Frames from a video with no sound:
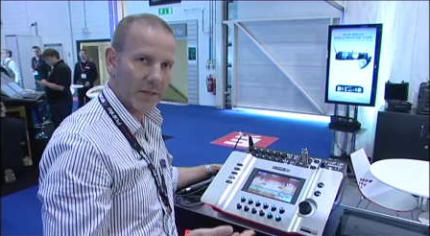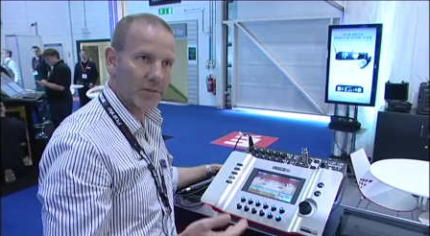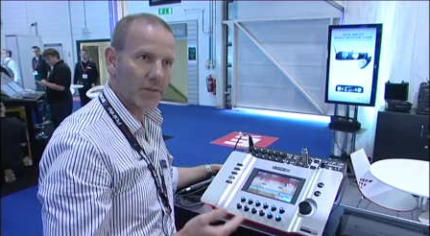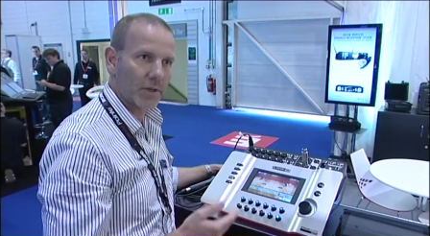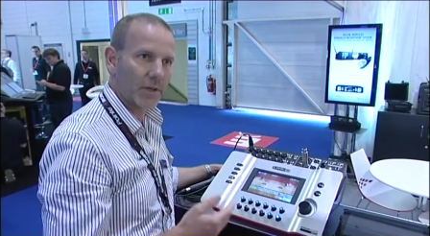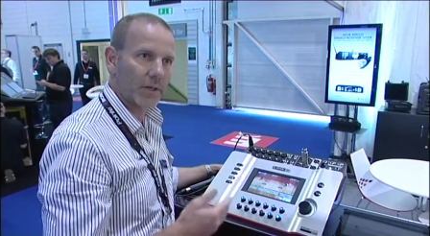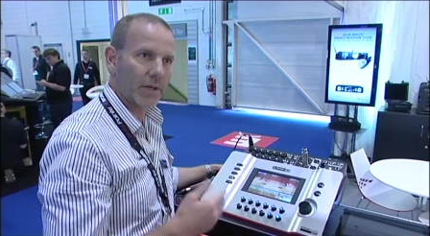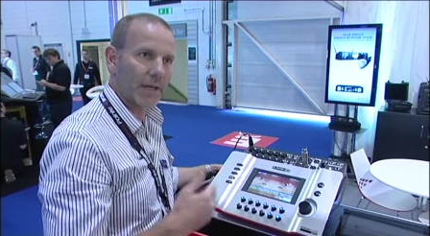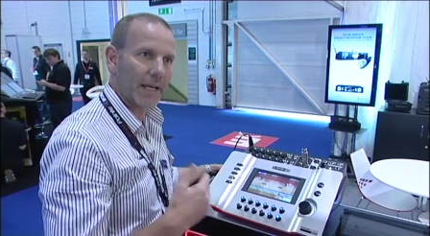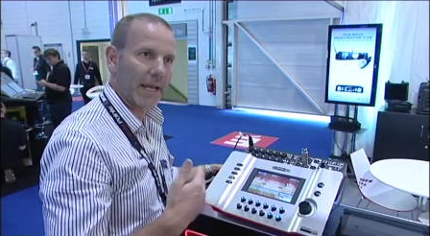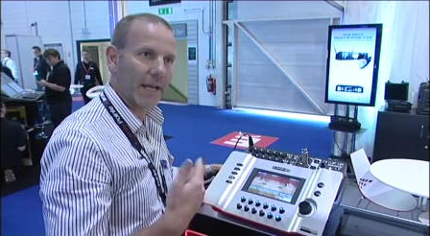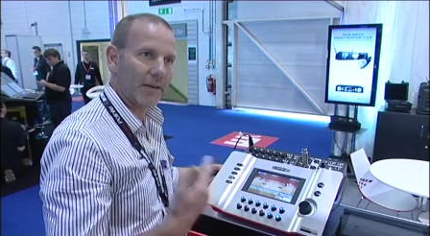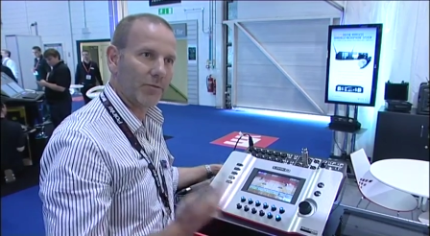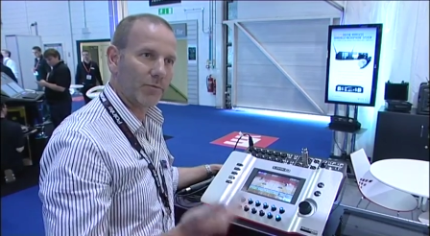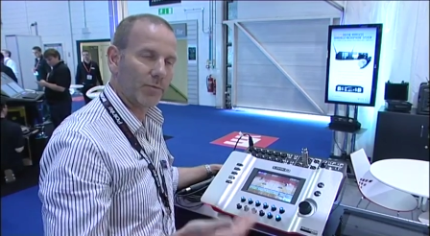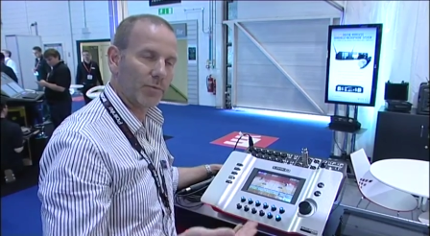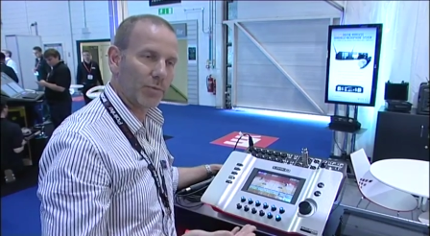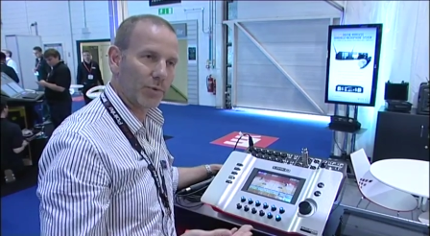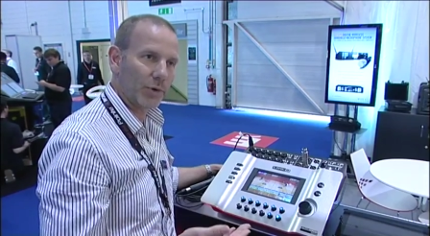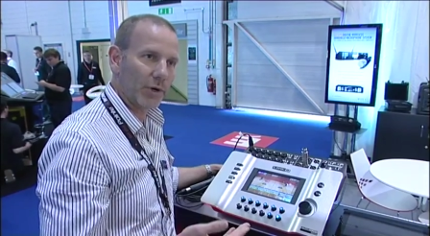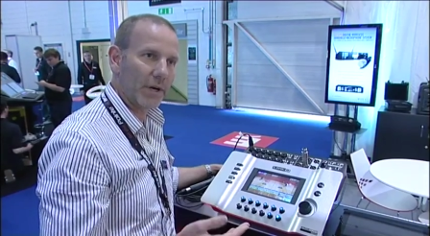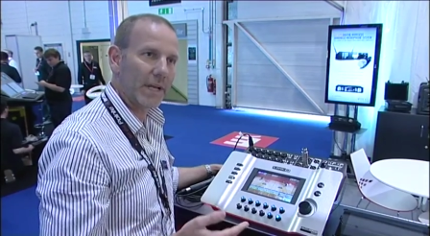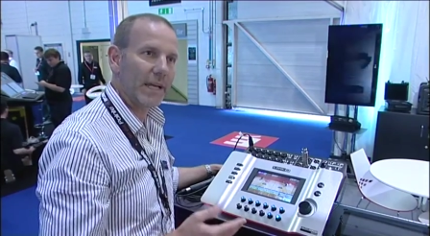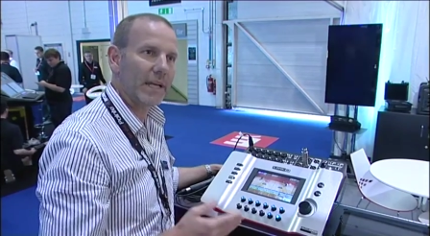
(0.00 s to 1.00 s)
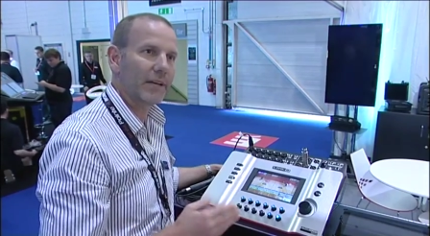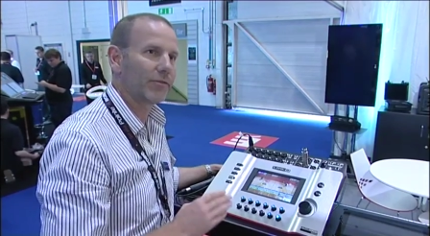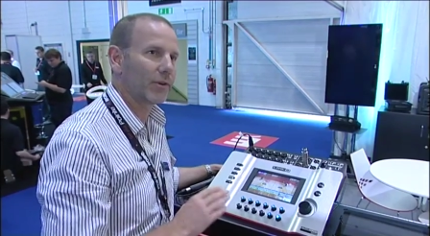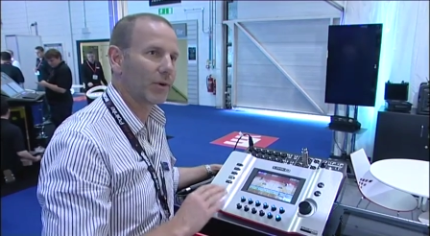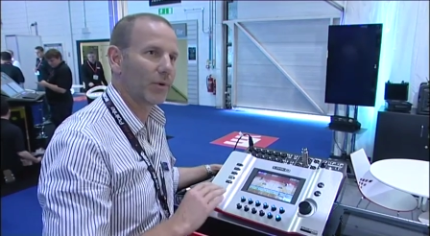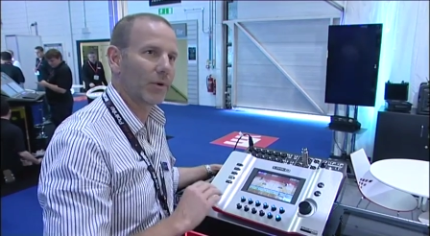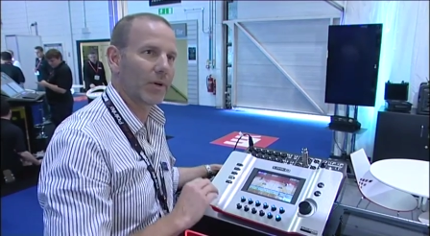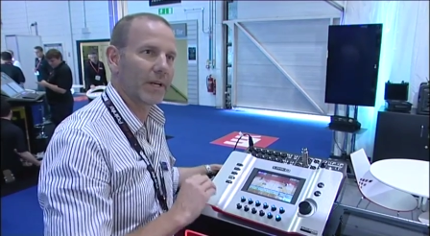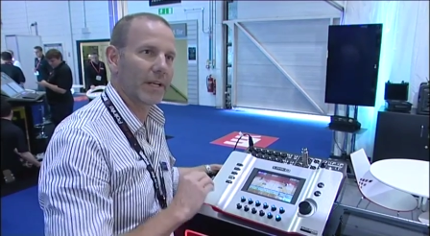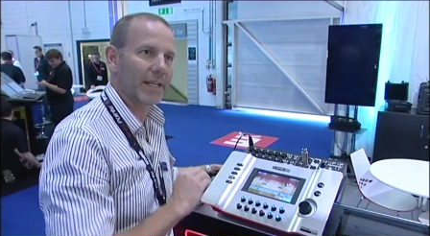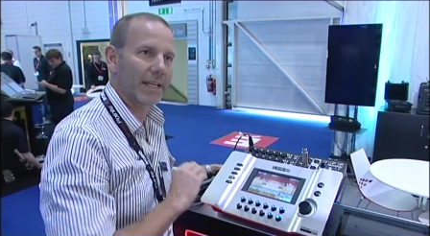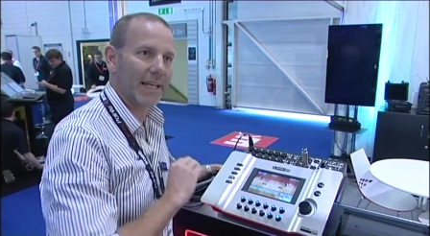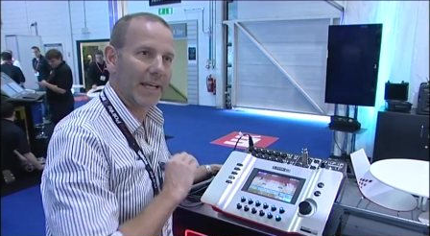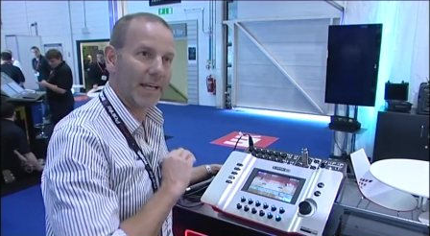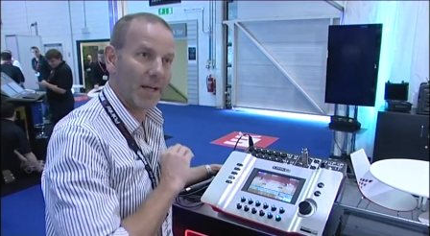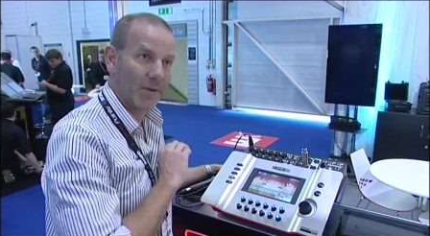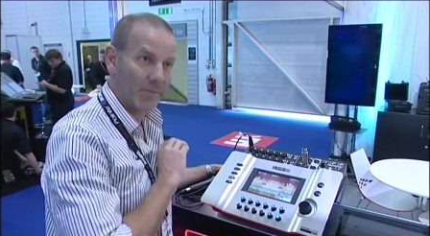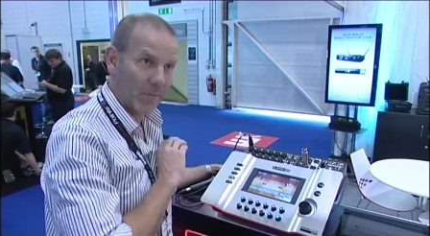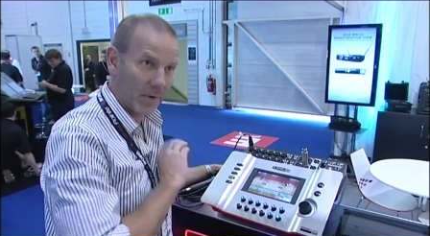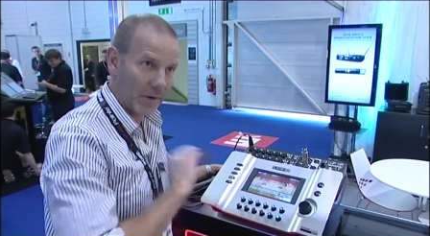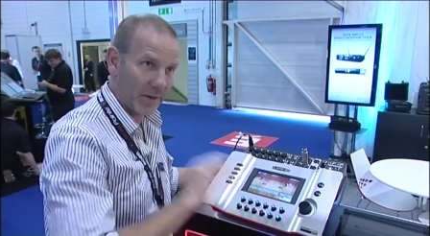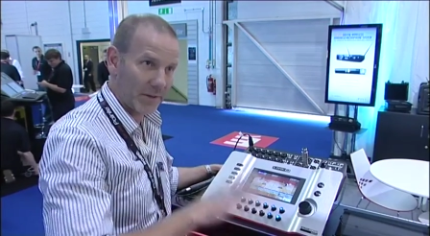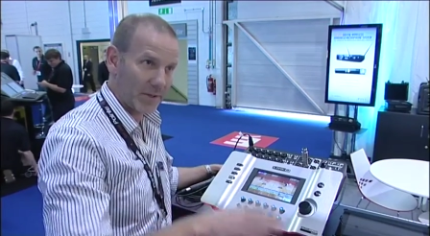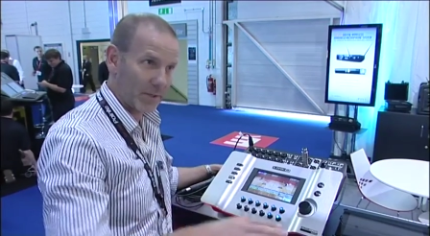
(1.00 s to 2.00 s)
so you can have pre if you want to get a
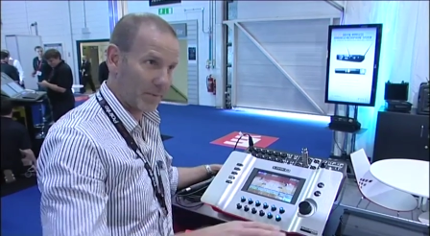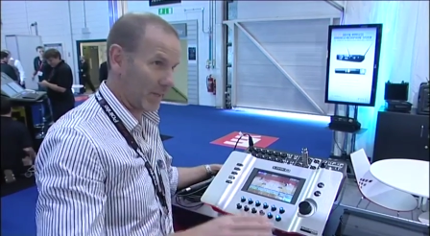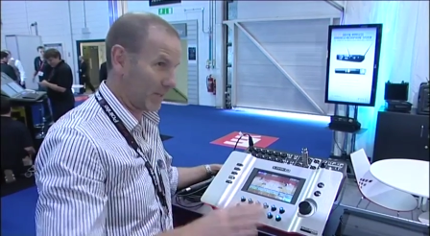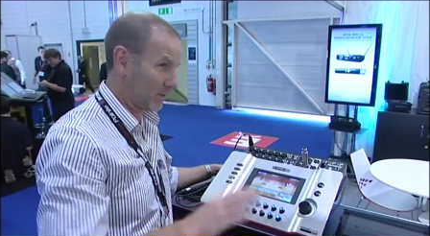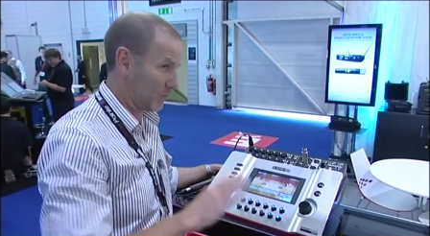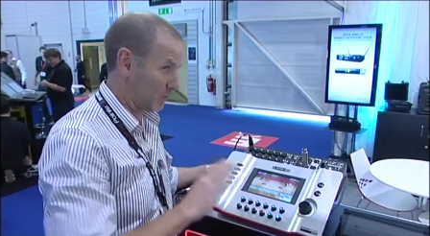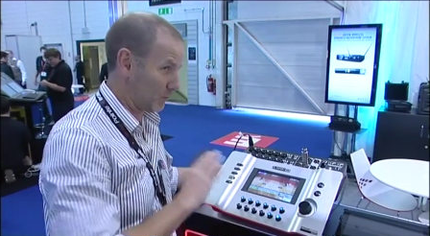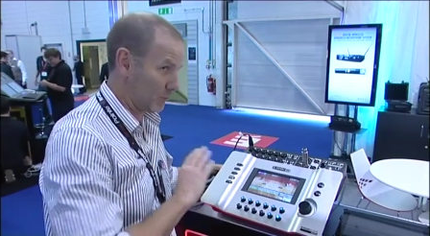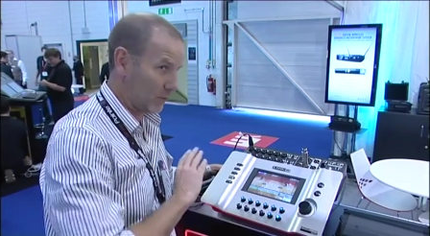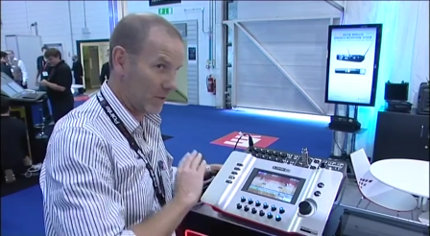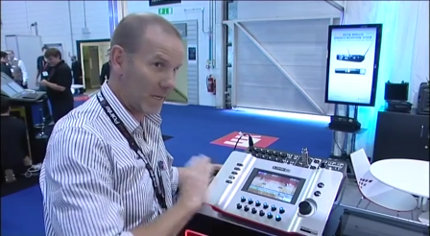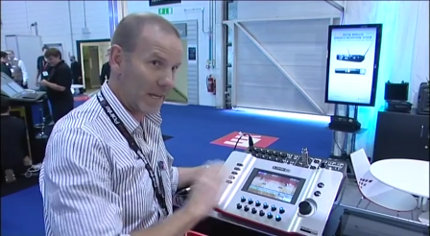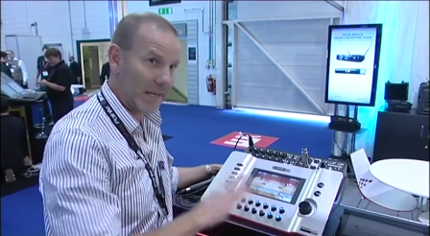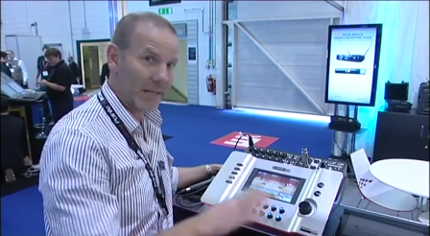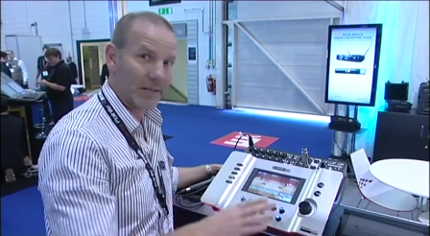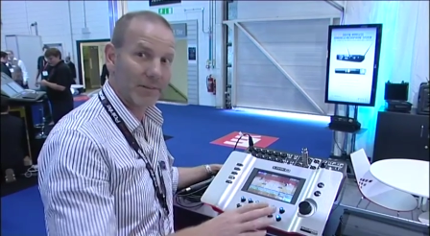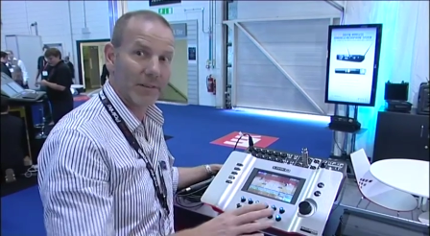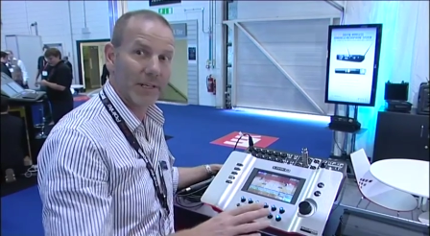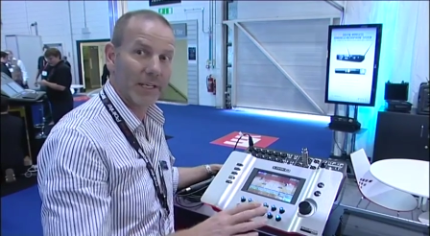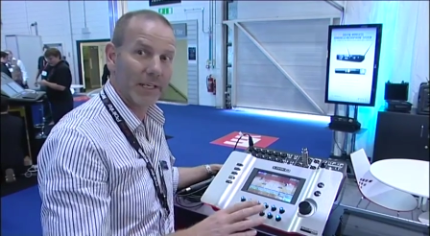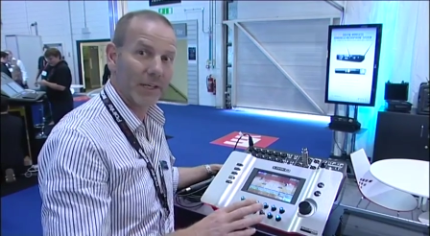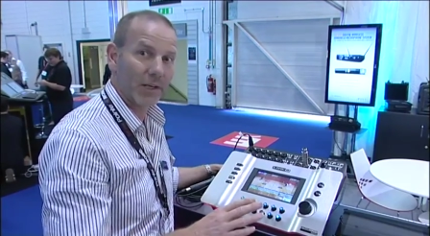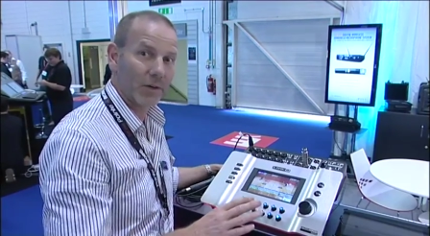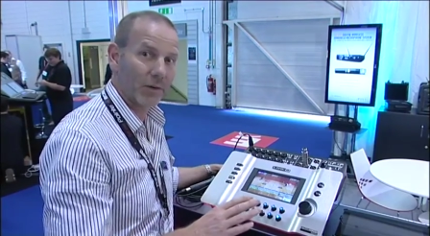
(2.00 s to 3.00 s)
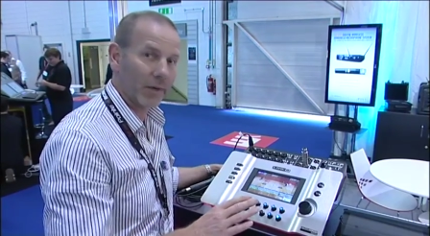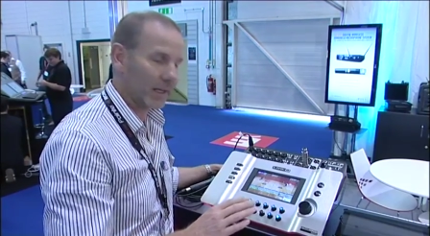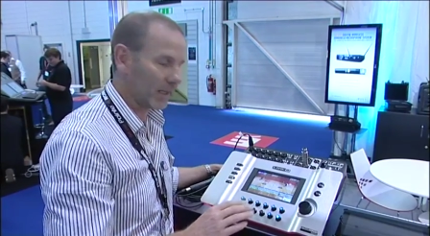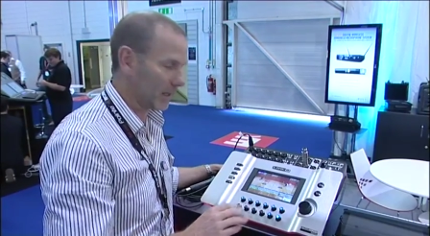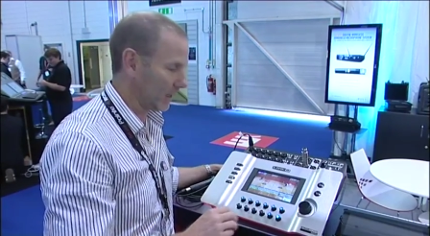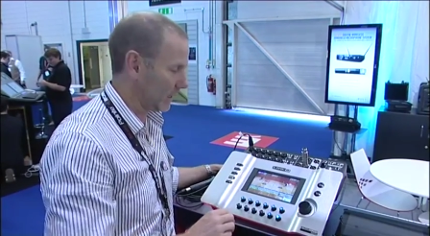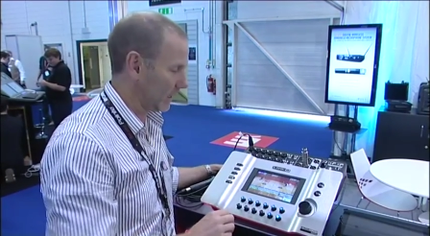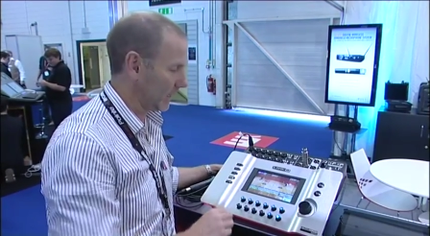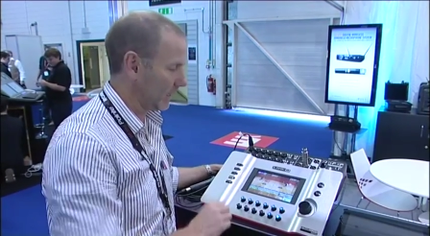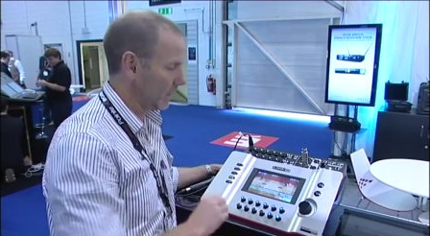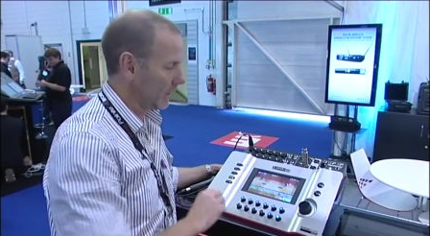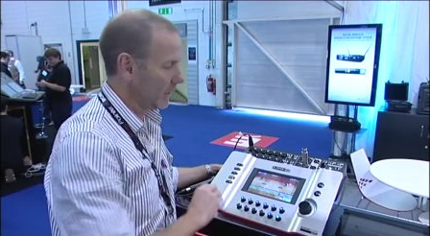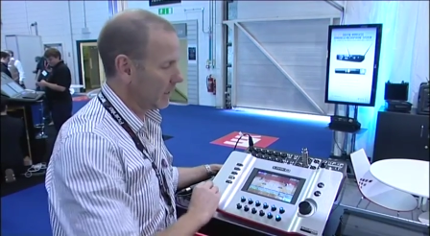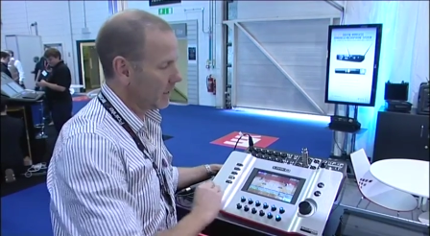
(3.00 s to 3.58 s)
monitor mix really, really quickly.